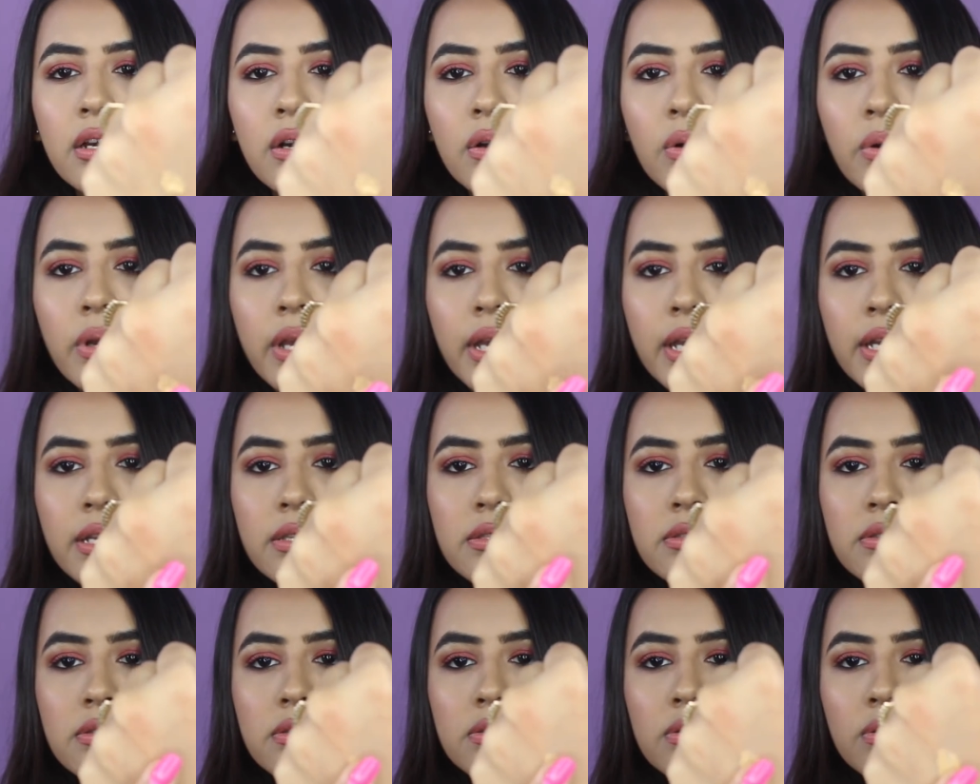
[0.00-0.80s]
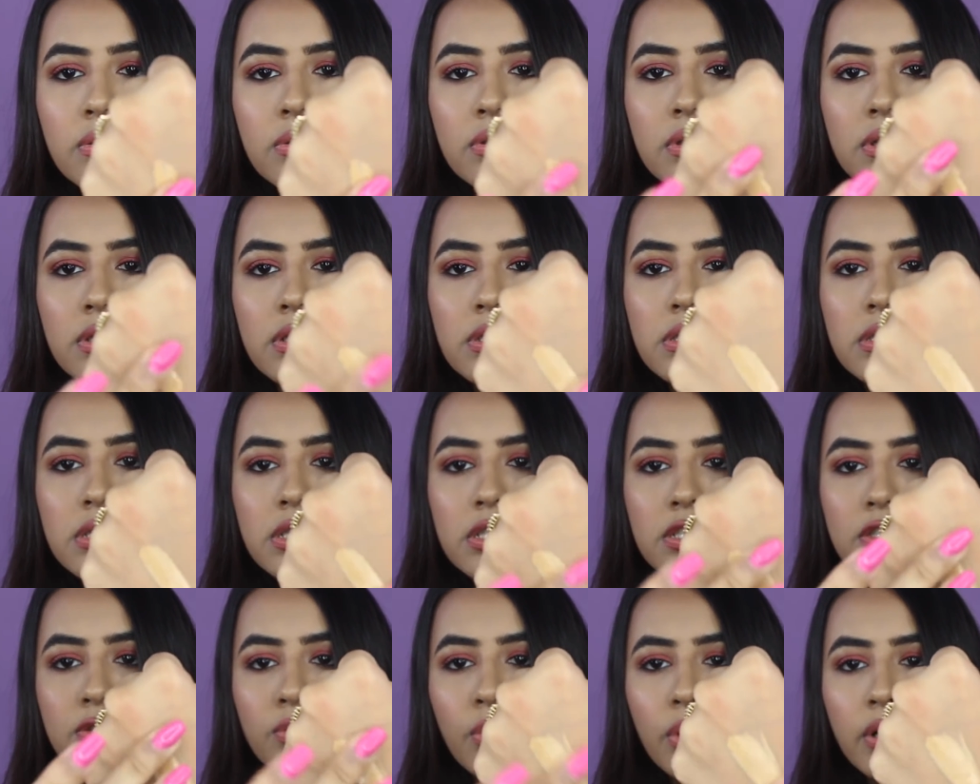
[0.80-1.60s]
Okay, so this
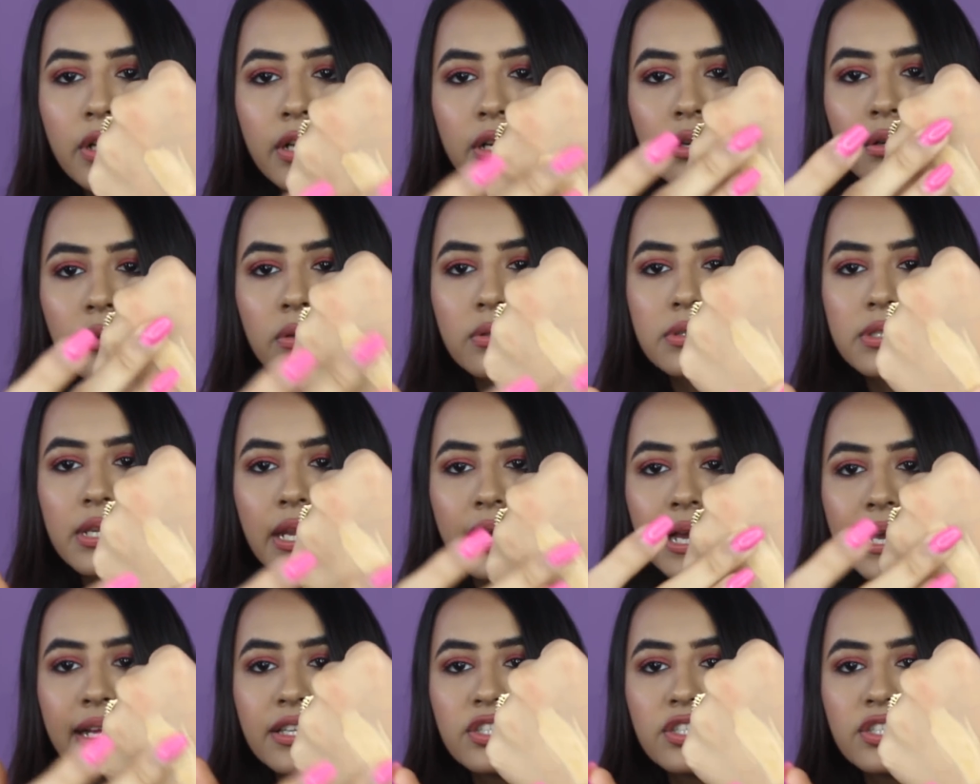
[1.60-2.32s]
is what it looks like.